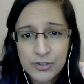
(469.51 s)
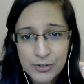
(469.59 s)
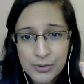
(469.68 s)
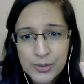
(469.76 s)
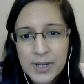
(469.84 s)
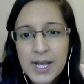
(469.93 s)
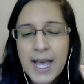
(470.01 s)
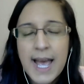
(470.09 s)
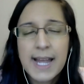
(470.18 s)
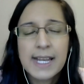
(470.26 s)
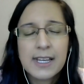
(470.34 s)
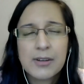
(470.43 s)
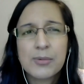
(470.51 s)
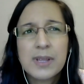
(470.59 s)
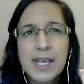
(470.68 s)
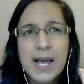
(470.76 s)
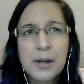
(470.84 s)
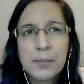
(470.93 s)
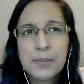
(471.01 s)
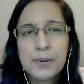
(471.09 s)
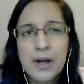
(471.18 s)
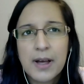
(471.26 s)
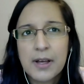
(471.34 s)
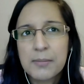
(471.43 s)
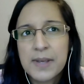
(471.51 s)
do and it can really help uh,